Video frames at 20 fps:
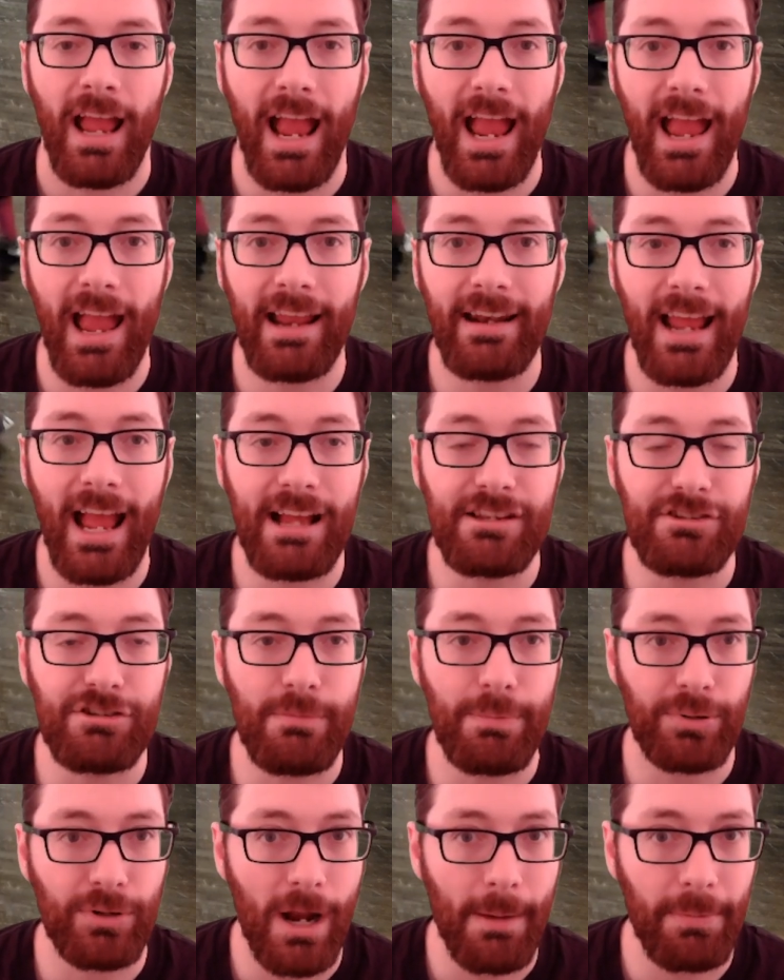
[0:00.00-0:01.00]
And as
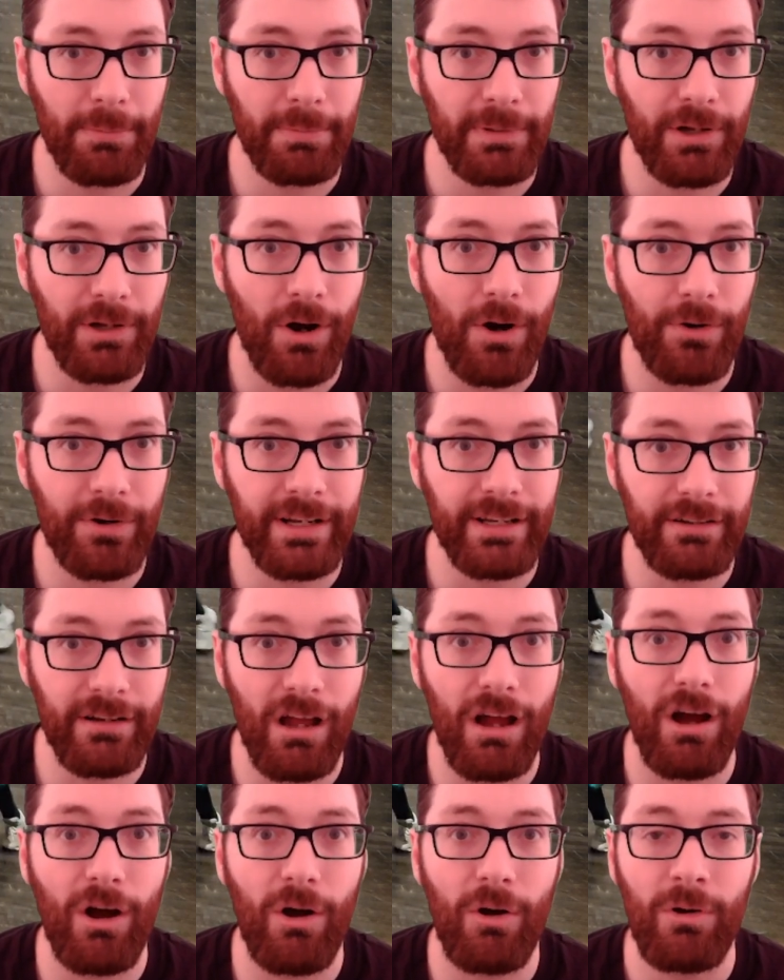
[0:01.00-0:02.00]
you probably already
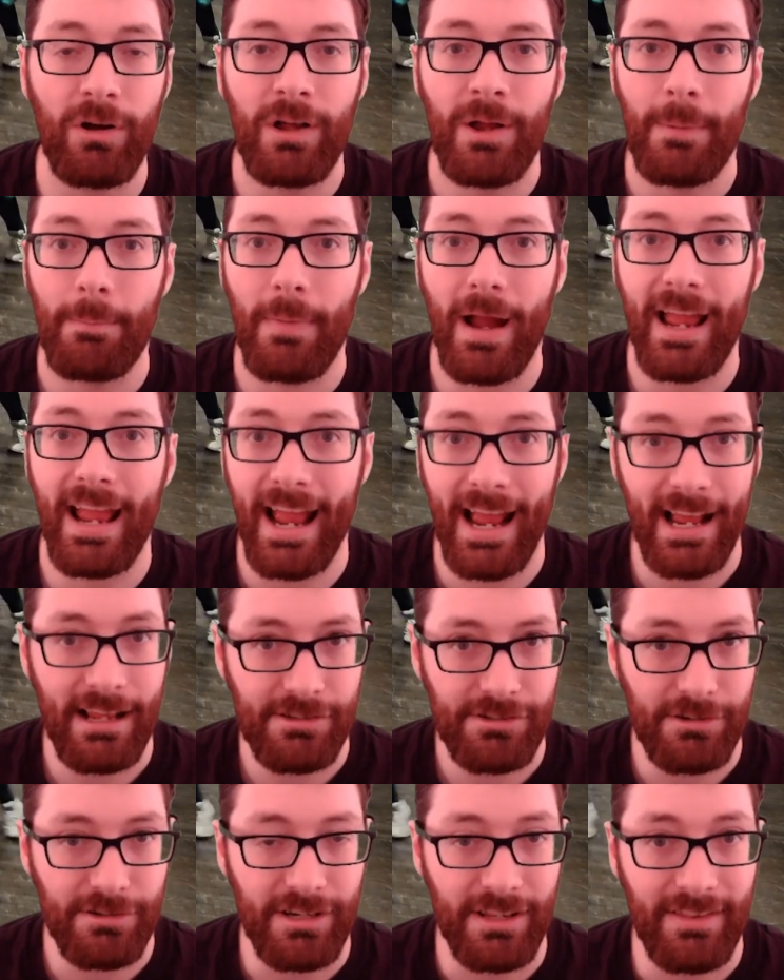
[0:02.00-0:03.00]
know, my
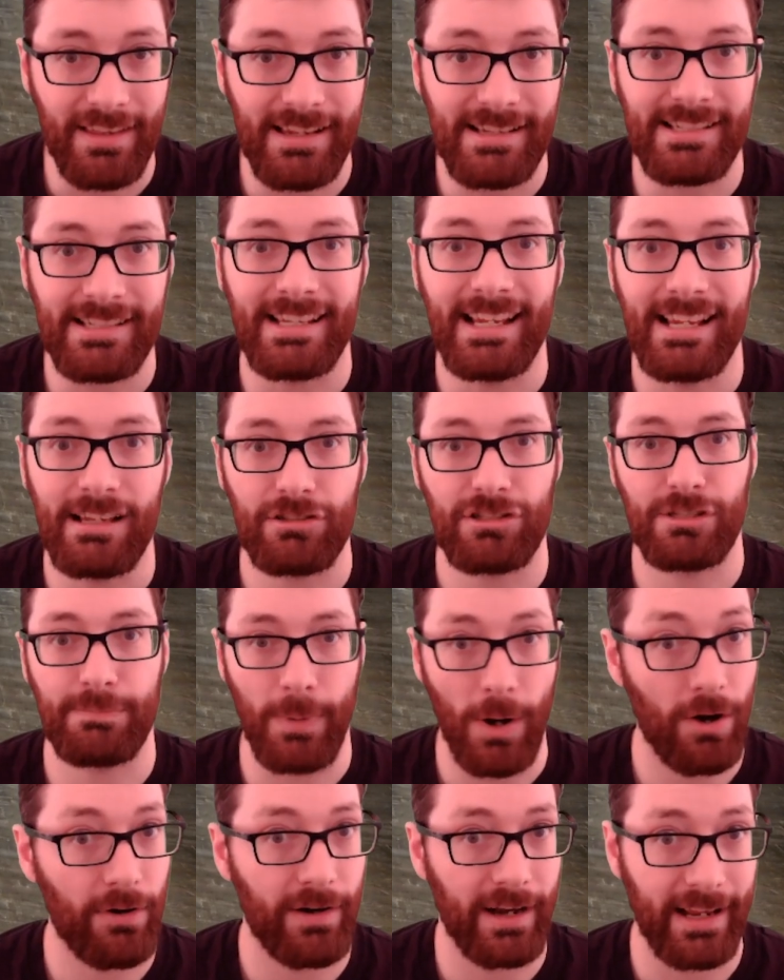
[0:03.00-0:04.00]
answer to this is
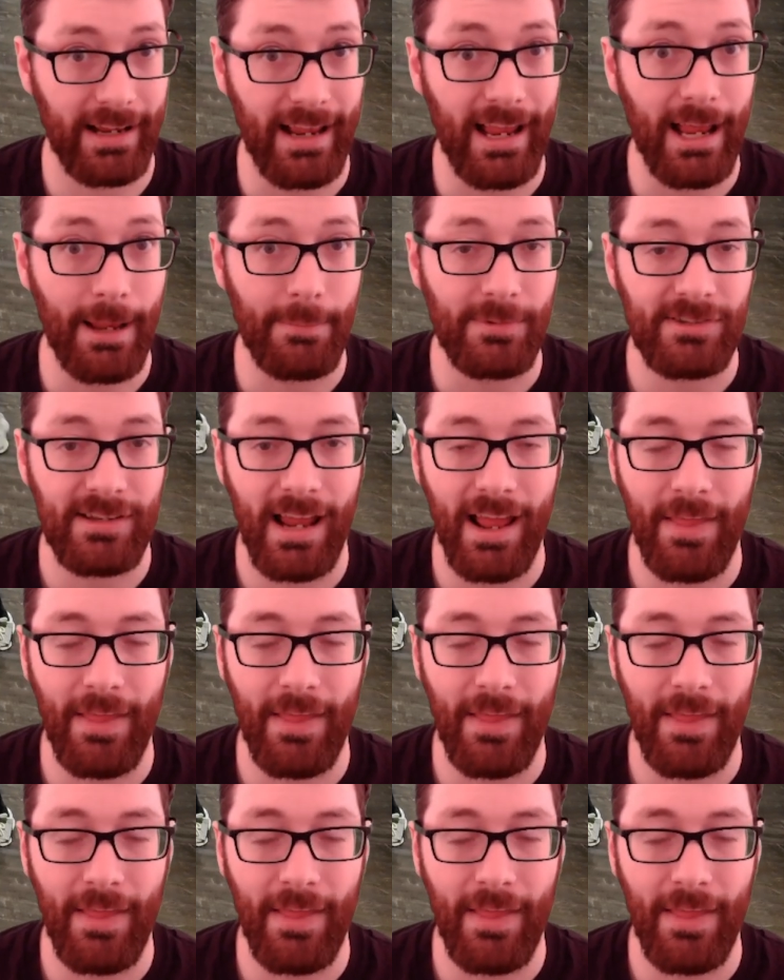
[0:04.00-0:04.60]
sparring games.